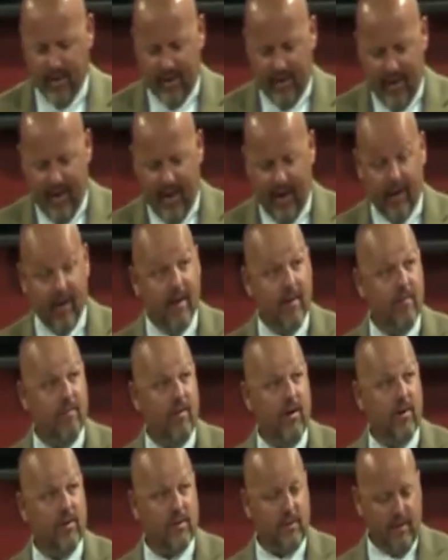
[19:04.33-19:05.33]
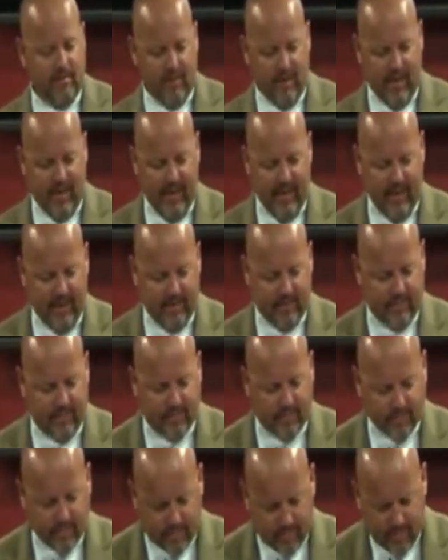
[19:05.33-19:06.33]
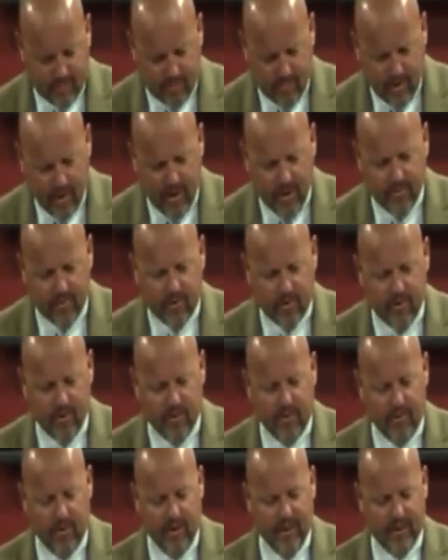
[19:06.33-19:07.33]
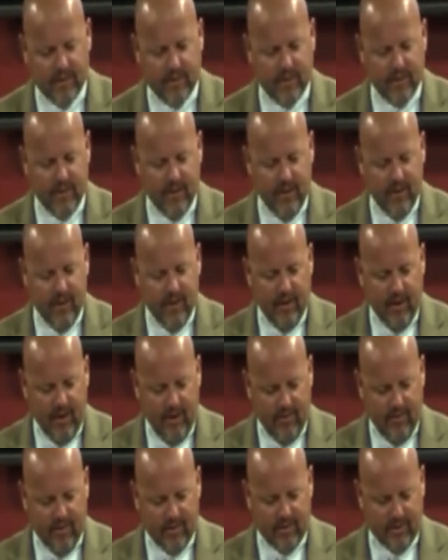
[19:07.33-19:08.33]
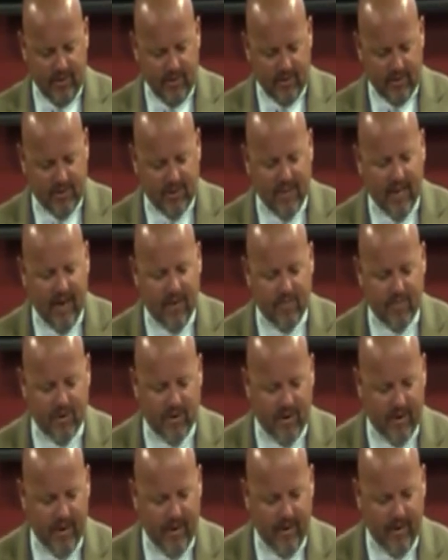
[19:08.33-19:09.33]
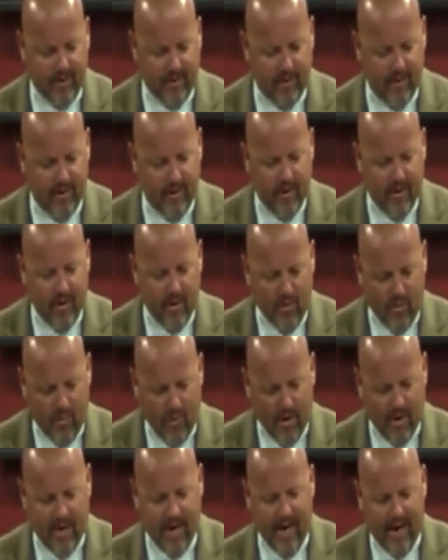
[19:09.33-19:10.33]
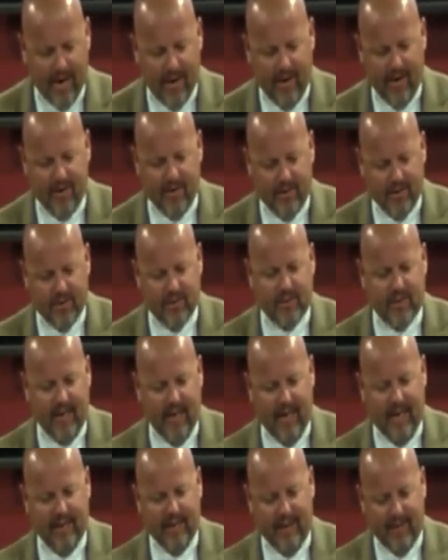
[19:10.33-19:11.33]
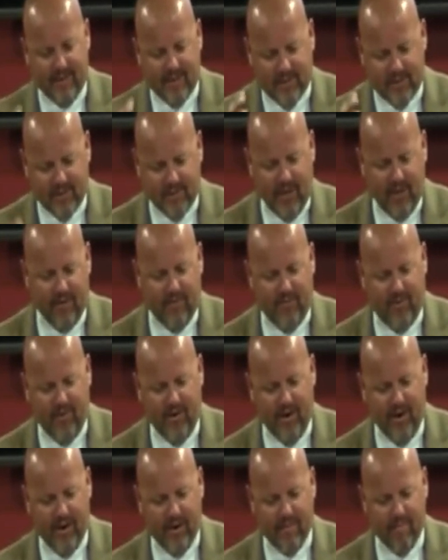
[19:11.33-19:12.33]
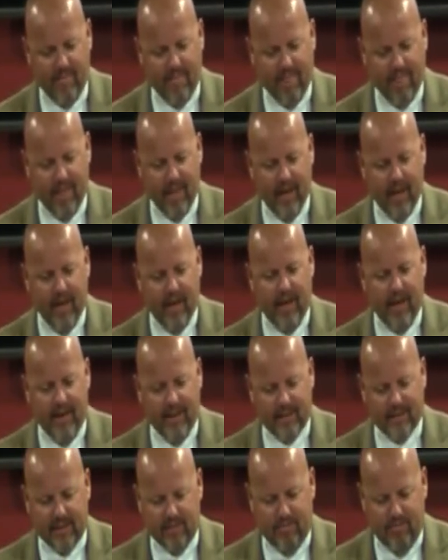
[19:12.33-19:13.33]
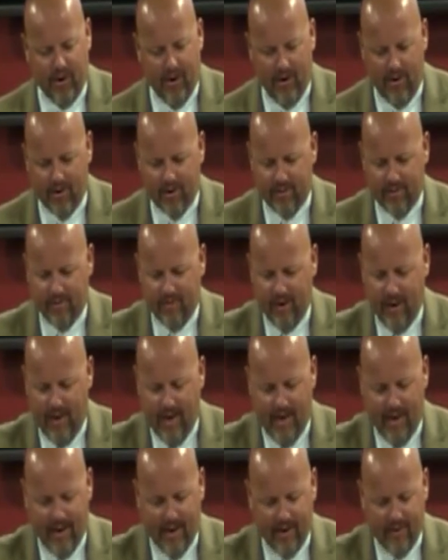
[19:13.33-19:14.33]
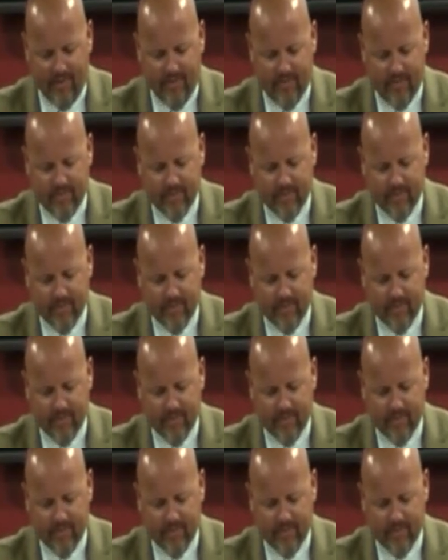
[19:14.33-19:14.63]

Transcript: Now in verse number 8, and through the rest of this little chapter here, we got to understand that suffering is a part of life